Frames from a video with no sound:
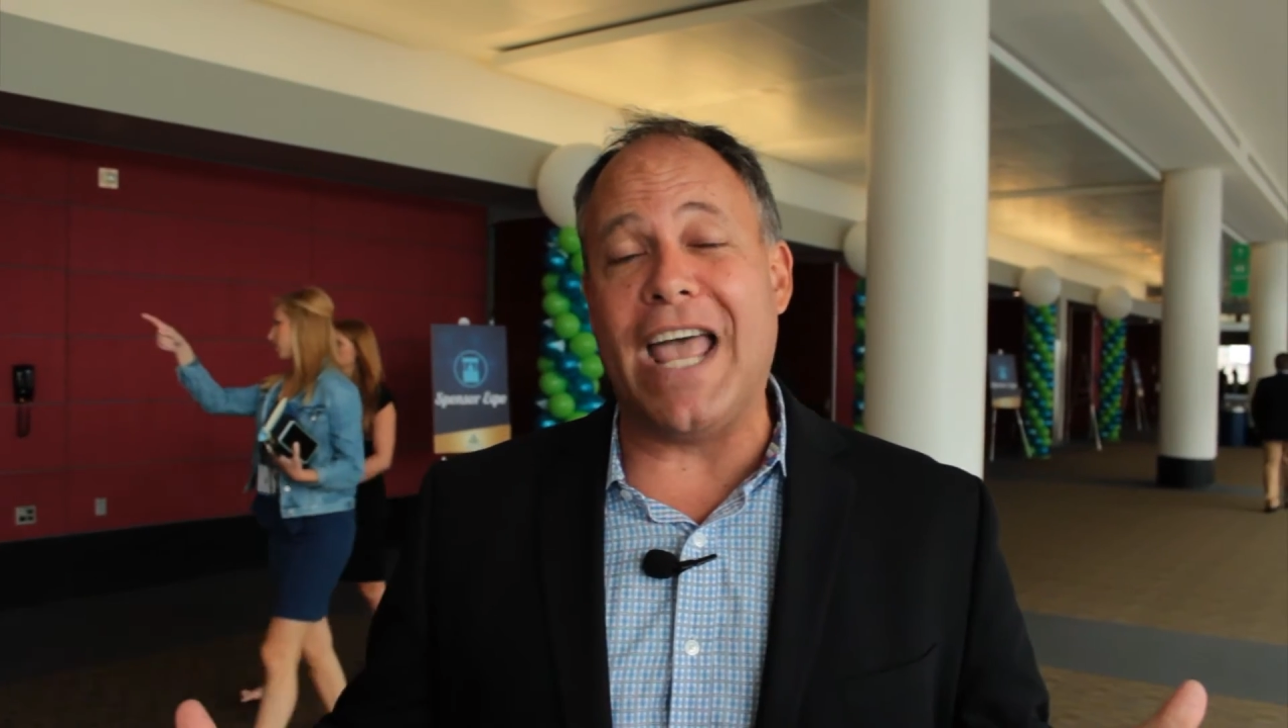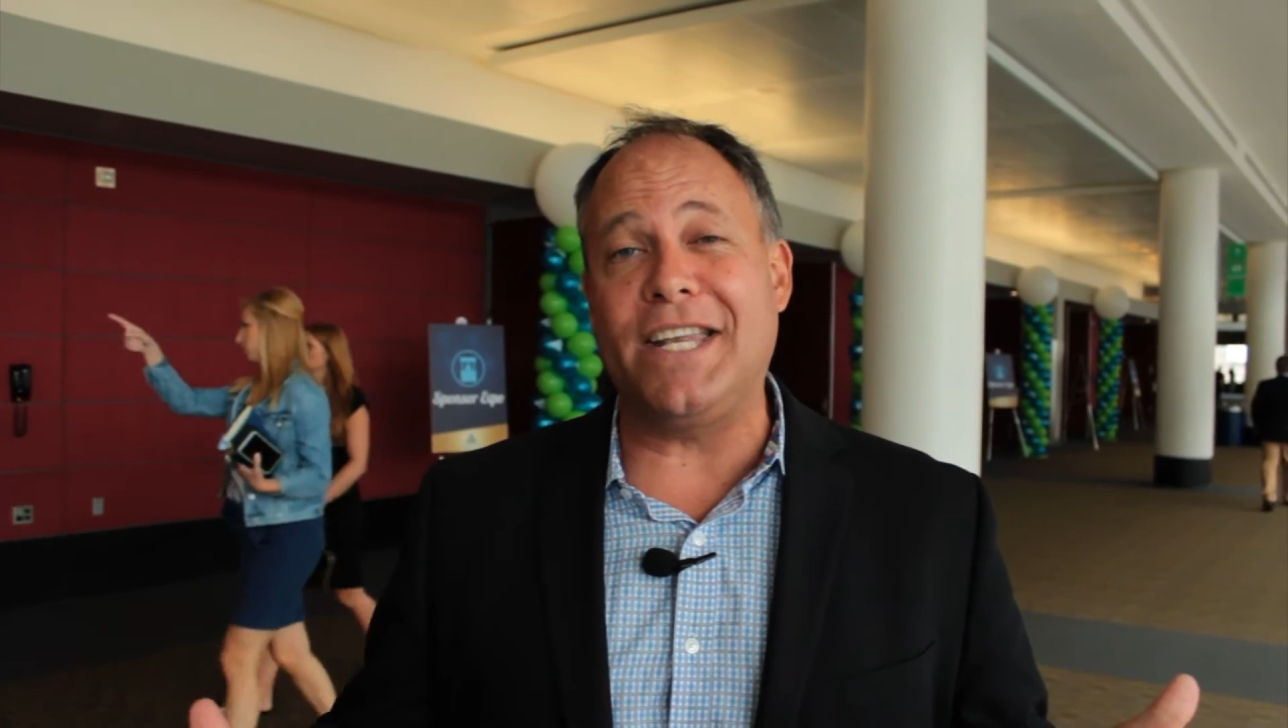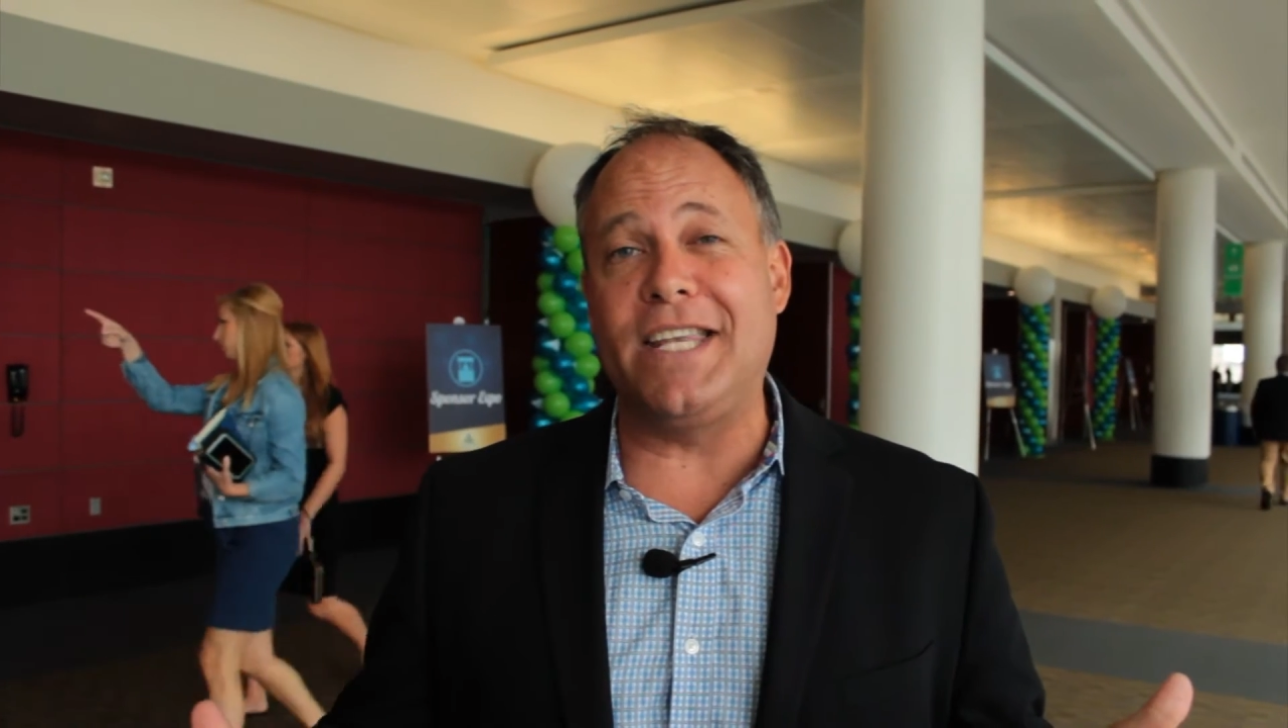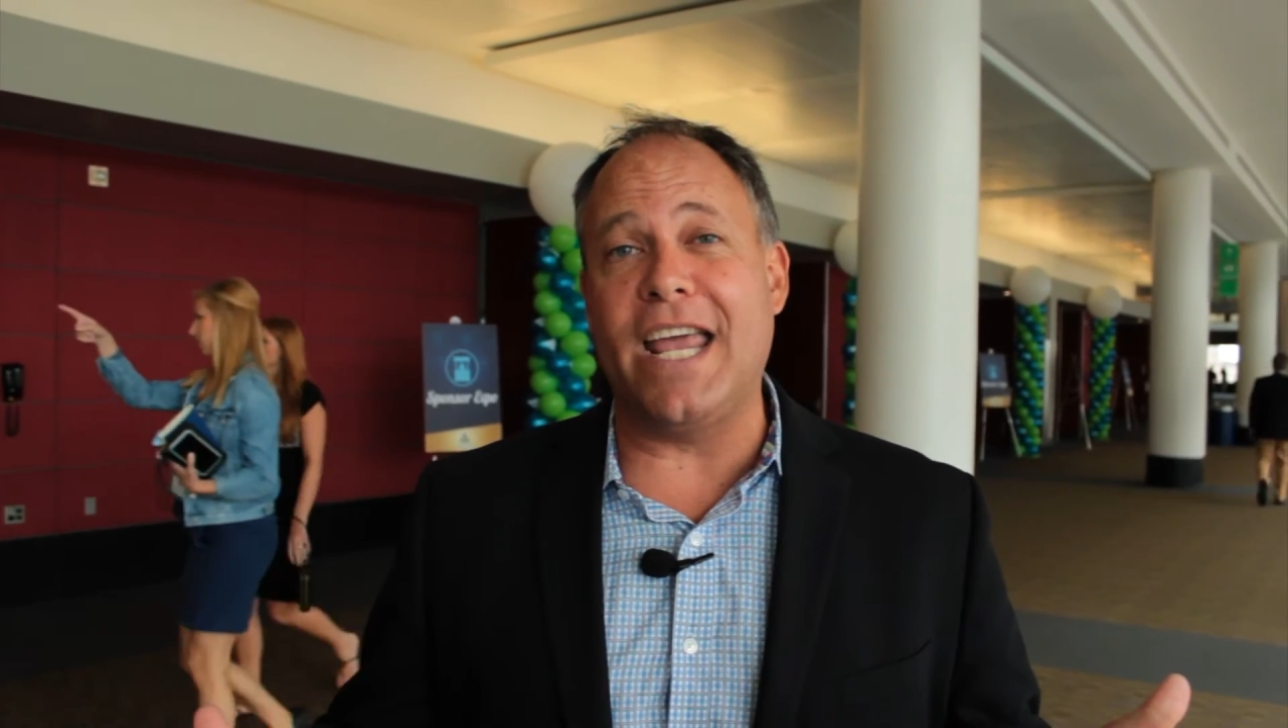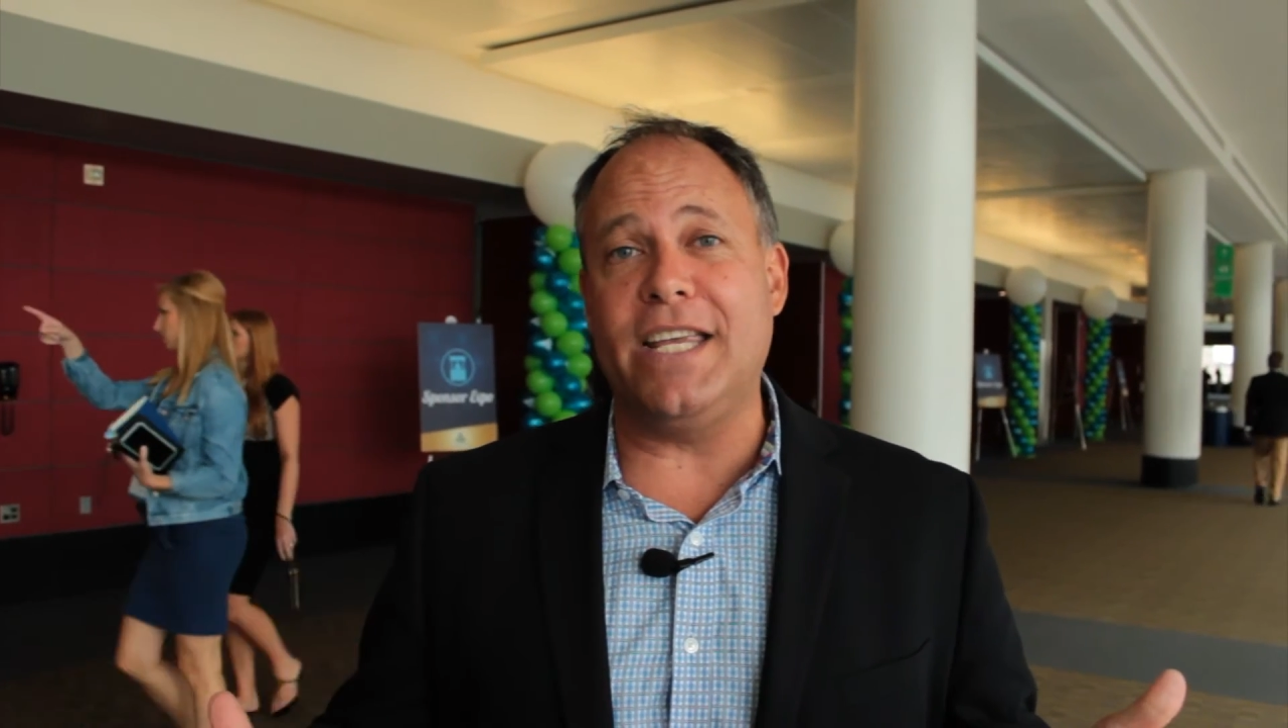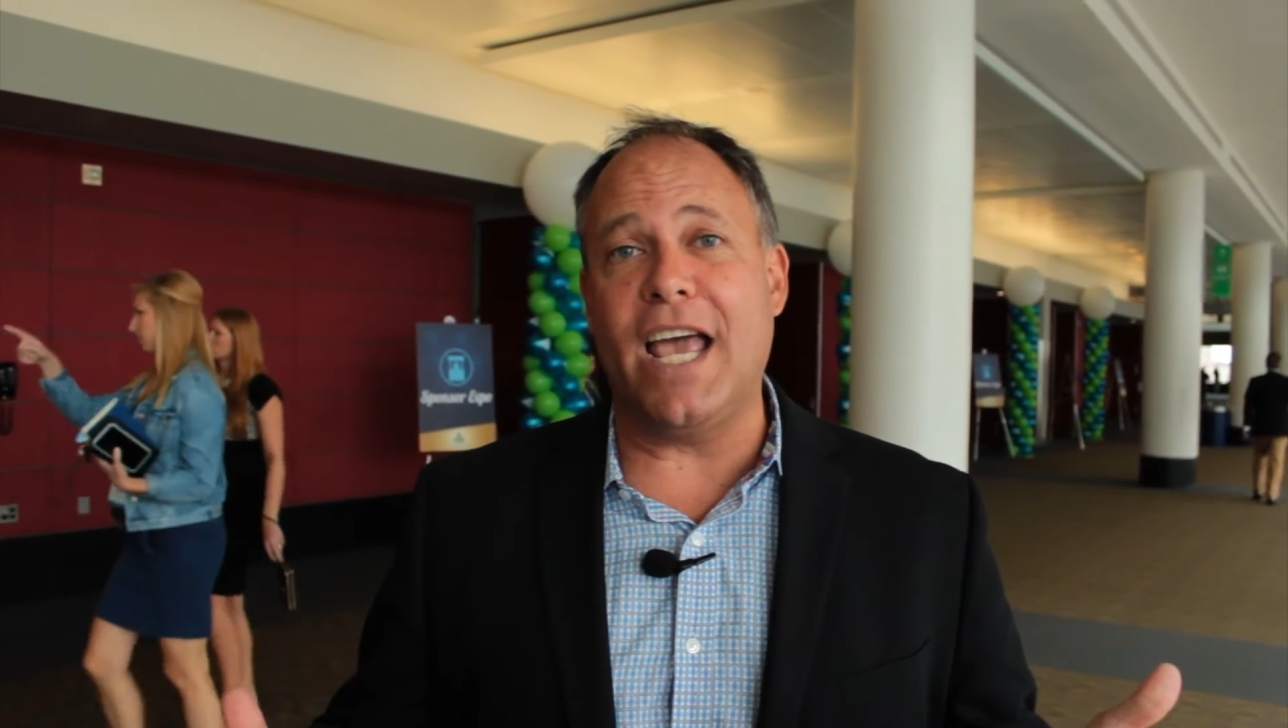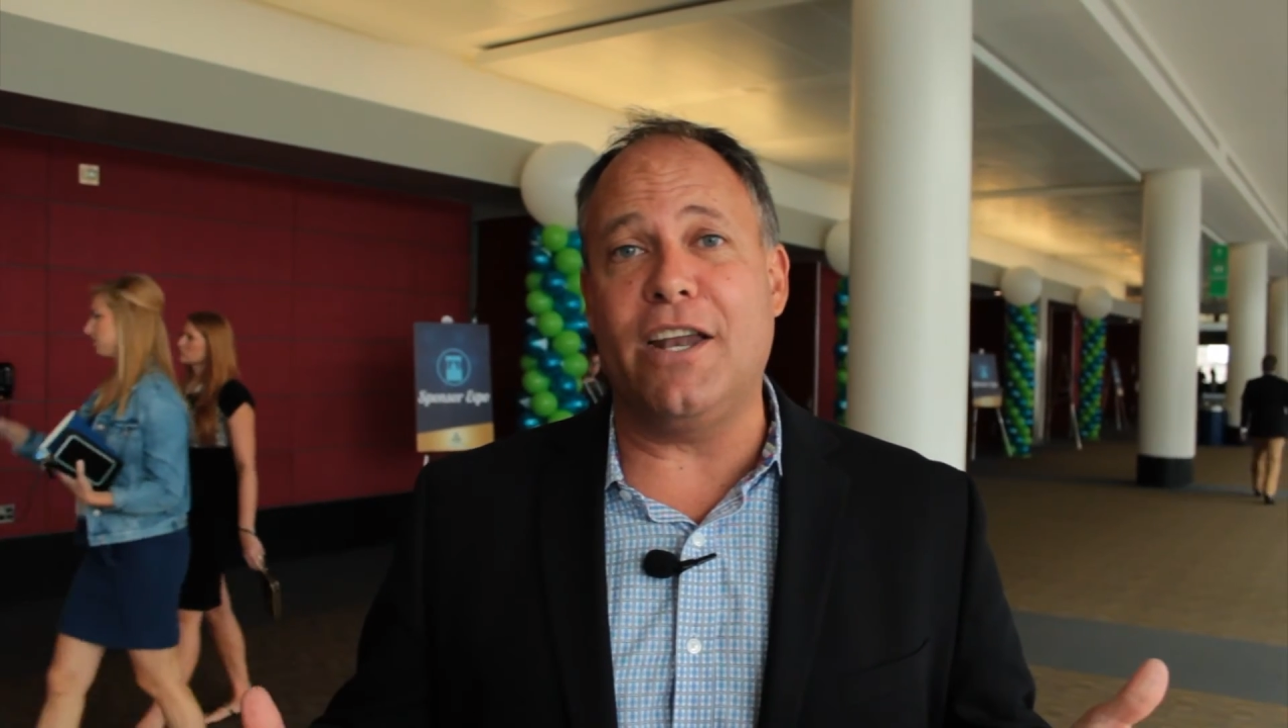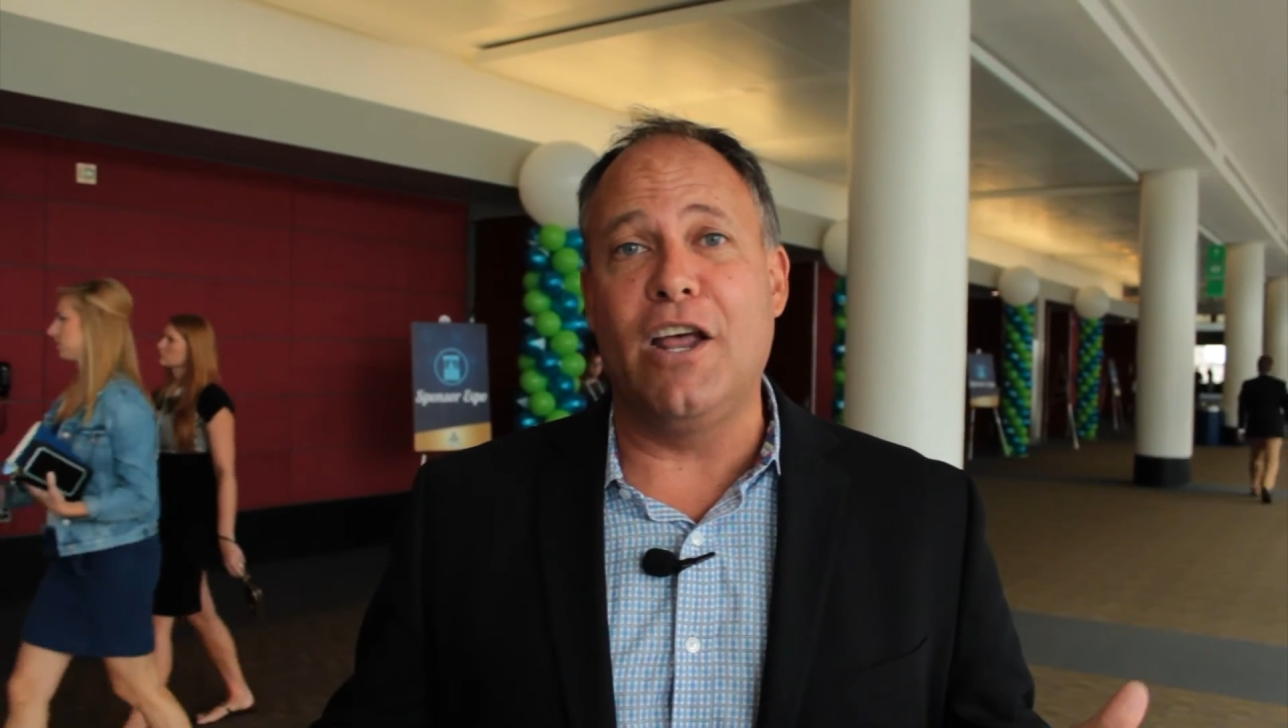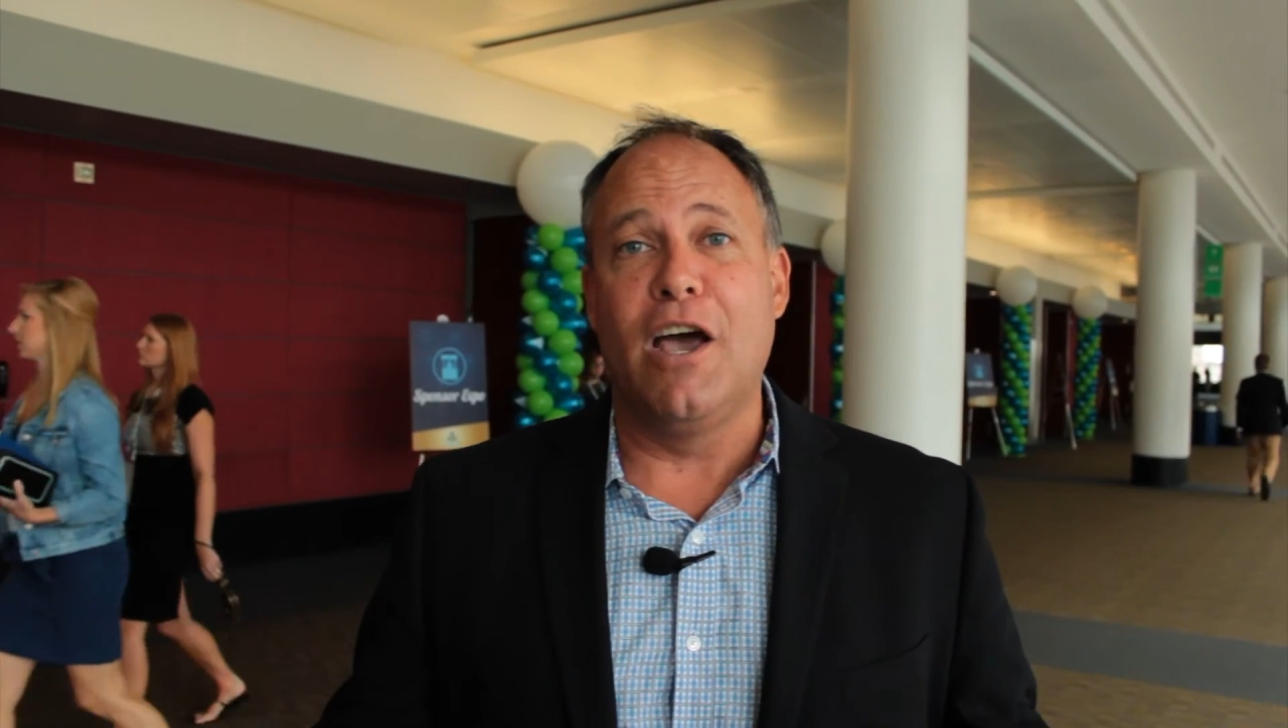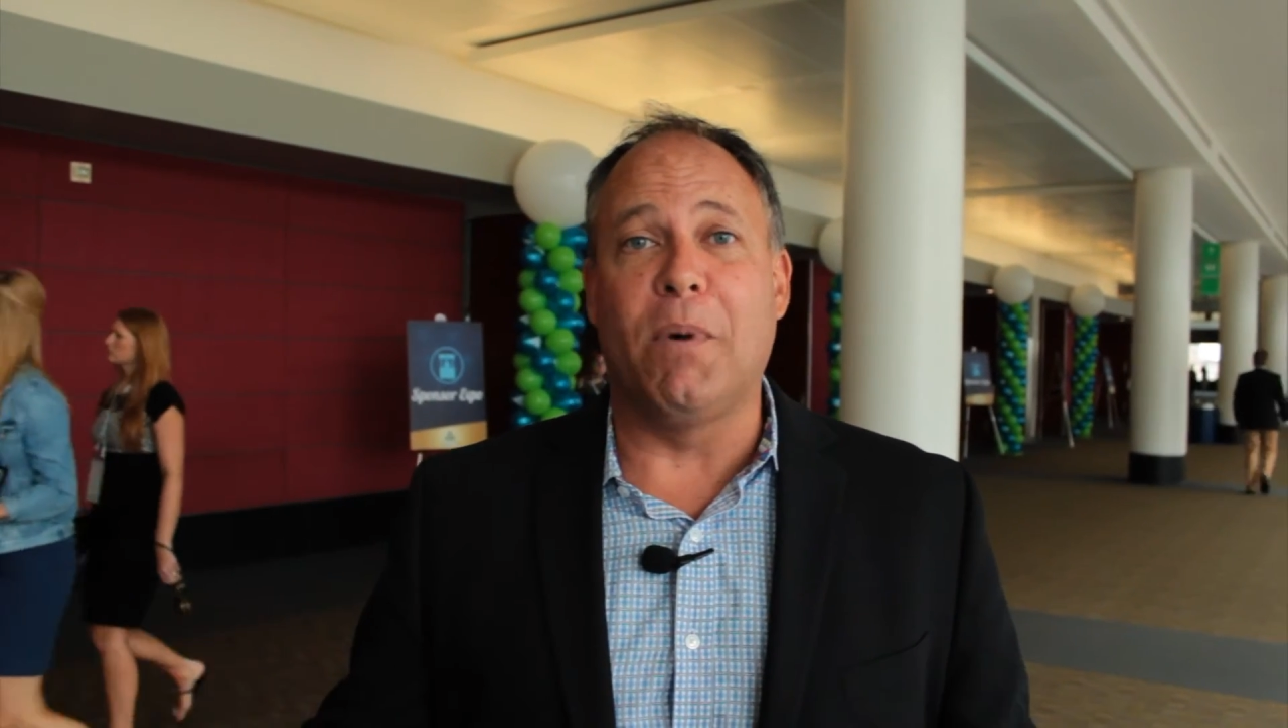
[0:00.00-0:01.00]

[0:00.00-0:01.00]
that date yet,